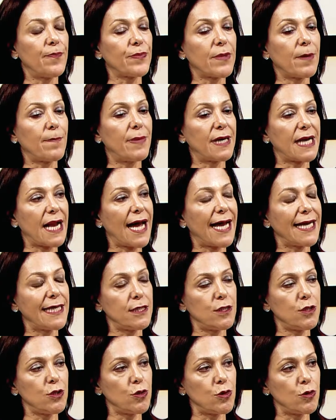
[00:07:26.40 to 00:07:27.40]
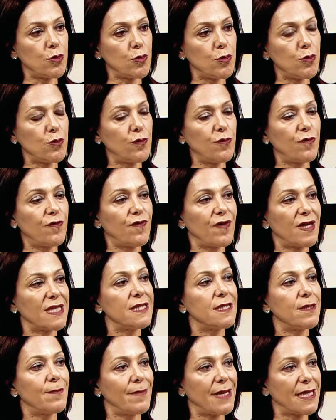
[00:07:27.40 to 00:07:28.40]
But I knew
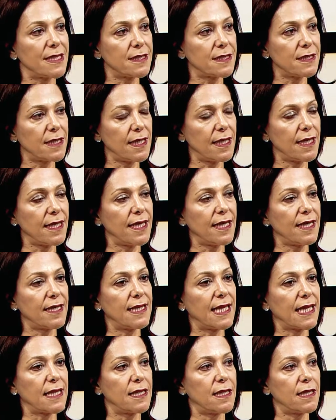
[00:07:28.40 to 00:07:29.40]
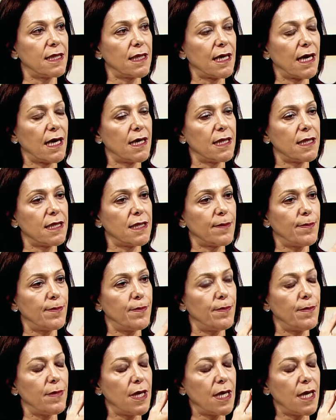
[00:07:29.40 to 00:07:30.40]
fundamentally that
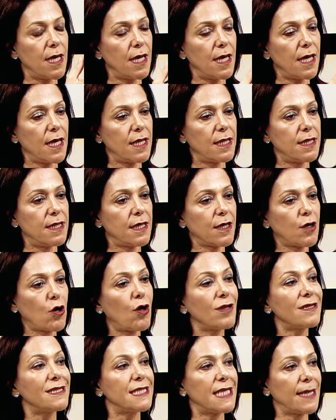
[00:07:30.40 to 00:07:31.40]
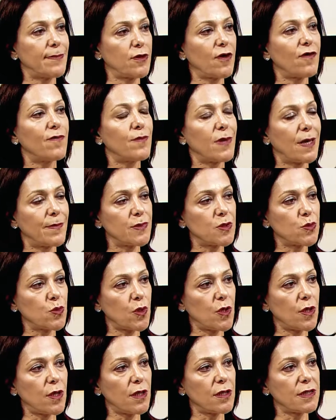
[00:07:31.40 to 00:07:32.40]
the concept of
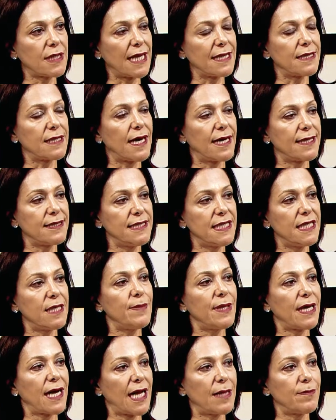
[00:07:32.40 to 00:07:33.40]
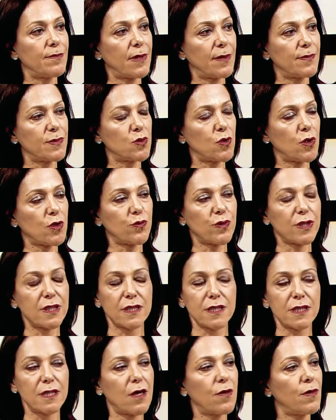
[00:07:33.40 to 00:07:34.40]
Mumzwolrd and the idea behind Mumzwolrd was
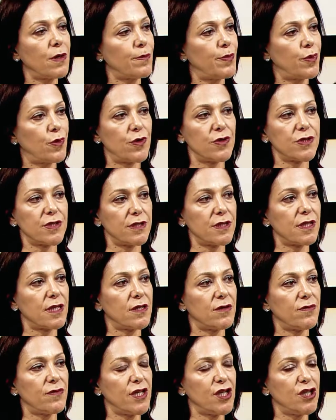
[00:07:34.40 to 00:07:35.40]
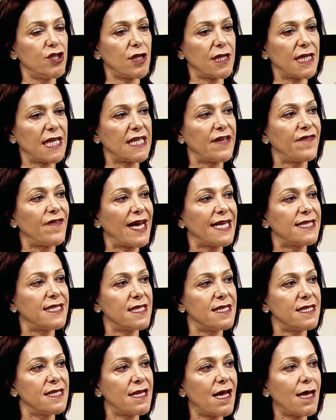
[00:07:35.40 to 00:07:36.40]
so important in the region. And if I
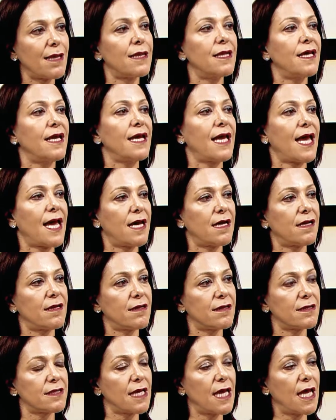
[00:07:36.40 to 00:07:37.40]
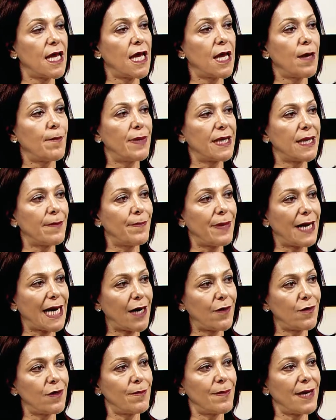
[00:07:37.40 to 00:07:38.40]
did nothing else but
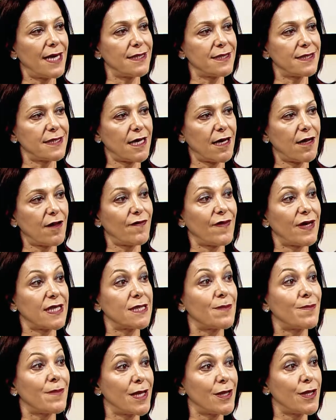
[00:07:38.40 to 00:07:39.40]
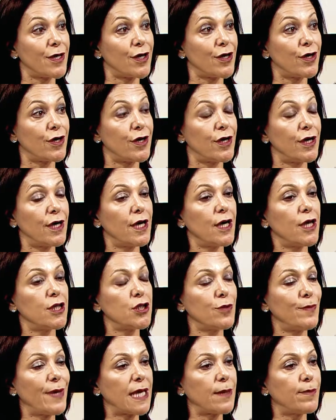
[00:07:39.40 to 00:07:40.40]
empower myself as a mother
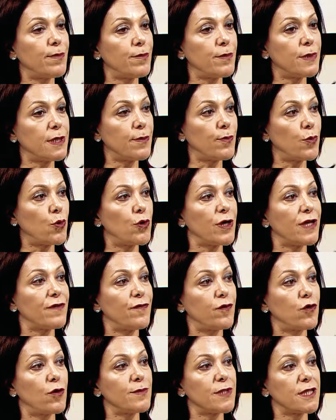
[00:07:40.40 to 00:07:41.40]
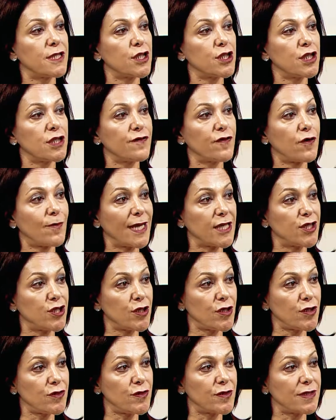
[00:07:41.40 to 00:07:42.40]
to make the more informed decisions for my
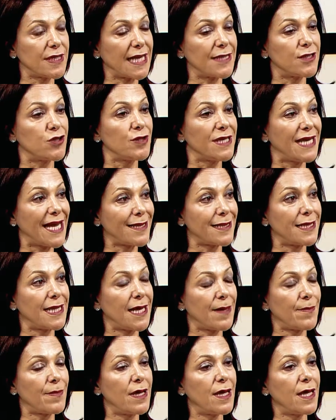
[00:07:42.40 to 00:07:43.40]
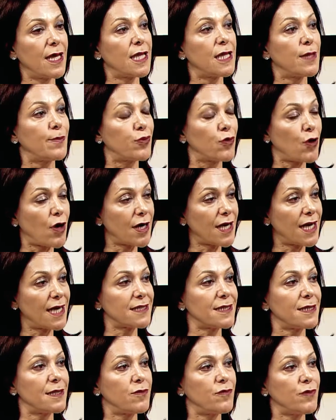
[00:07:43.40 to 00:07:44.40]
children and to get them the
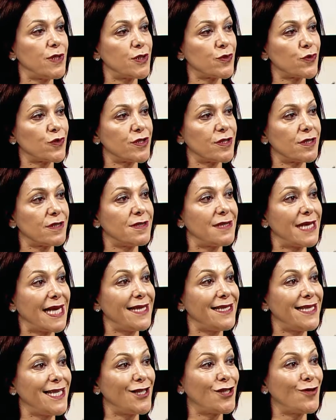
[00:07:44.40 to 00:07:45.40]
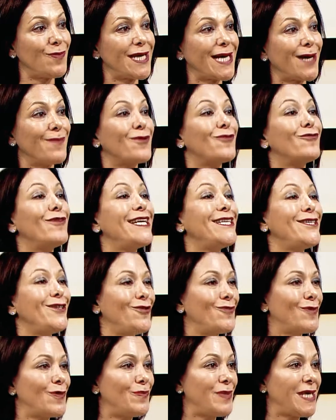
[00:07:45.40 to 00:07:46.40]
product and the resources they need to become great
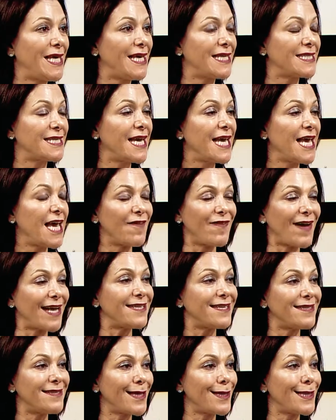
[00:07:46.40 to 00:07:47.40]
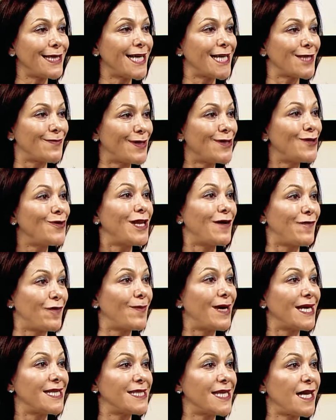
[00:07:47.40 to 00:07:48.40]
human beings, if I did nothing else but do that for
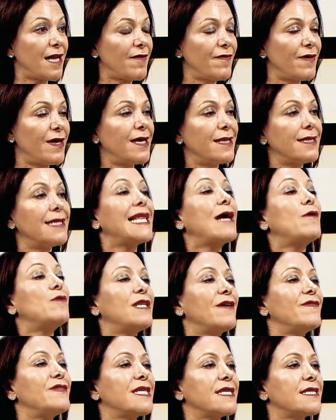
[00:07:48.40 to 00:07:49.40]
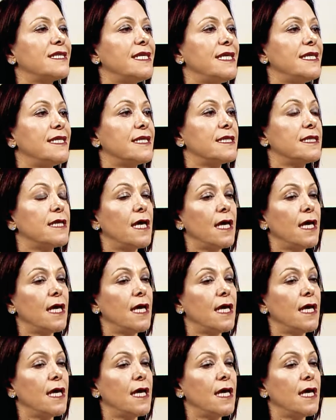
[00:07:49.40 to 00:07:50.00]
myself, then I would have succeeded.